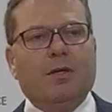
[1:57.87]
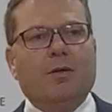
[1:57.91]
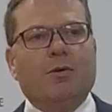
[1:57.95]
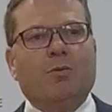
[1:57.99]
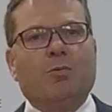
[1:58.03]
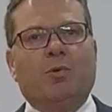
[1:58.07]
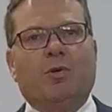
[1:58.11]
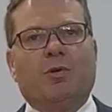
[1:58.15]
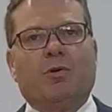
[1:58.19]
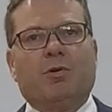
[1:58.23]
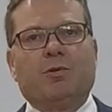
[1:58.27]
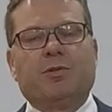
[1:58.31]

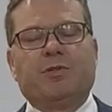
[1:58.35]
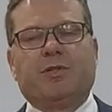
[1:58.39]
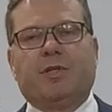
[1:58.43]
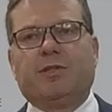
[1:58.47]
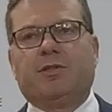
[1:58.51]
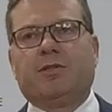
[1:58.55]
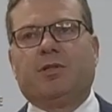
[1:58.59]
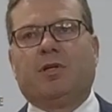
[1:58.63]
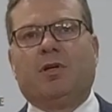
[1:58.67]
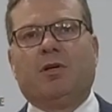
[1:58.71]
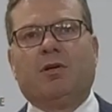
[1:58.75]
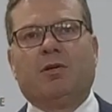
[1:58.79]
We were also
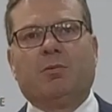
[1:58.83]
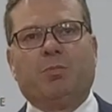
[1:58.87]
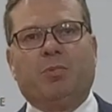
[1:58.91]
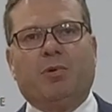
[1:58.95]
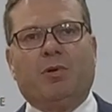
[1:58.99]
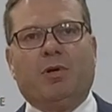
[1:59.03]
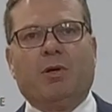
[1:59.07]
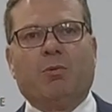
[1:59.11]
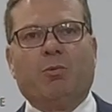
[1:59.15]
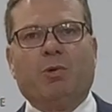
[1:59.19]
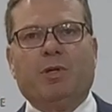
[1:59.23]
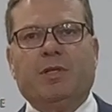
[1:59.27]
told
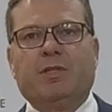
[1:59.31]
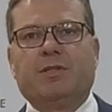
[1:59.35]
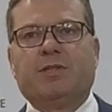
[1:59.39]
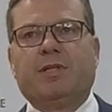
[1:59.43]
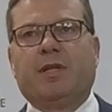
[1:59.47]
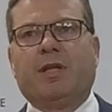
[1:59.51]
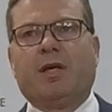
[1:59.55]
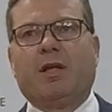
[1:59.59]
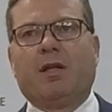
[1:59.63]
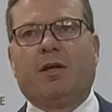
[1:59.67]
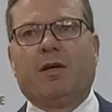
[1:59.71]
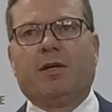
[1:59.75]
by a witness
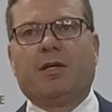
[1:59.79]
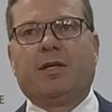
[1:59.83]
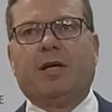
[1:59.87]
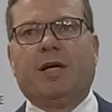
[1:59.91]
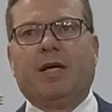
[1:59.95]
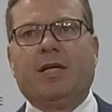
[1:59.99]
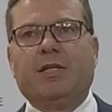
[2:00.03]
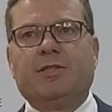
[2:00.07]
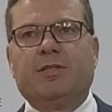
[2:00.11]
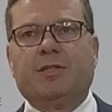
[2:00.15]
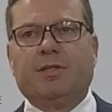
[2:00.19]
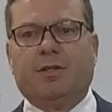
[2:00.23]
at that
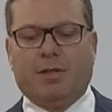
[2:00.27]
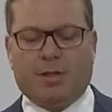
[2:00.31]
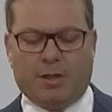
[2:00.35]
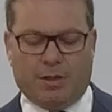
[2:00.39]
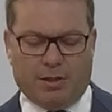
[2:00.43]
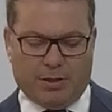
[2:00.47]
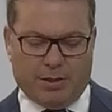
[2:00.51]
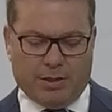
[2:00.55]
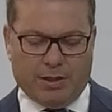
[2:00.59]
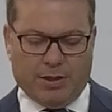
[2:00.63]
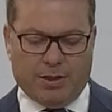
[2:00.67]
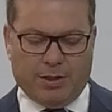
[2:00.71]
location
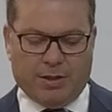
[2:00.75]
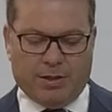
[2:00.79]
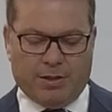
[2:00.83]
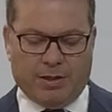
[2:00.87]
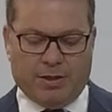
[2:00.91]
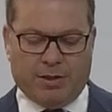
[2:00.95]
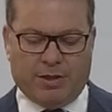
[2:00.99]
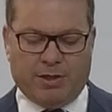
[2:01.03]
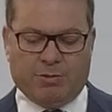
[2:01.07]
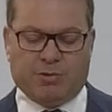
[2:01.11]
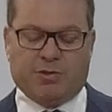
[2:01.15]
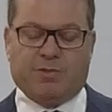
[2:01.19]

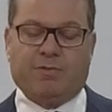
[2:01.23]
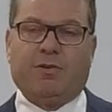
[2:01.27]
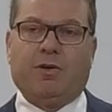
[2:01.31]
that there was a